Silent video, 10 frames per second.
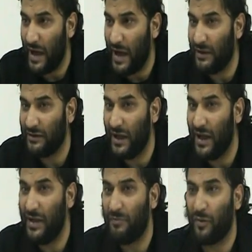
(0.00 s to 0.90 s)
and
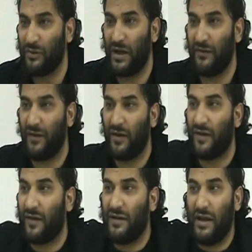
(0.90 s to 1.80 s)
they put their
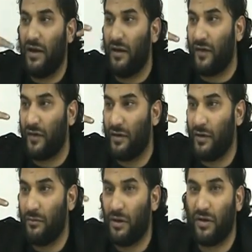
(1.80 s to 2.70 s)
fingers in the ears
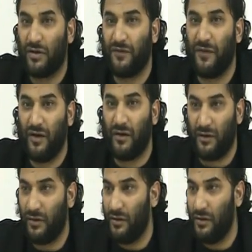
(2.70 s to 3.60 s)
because of fear.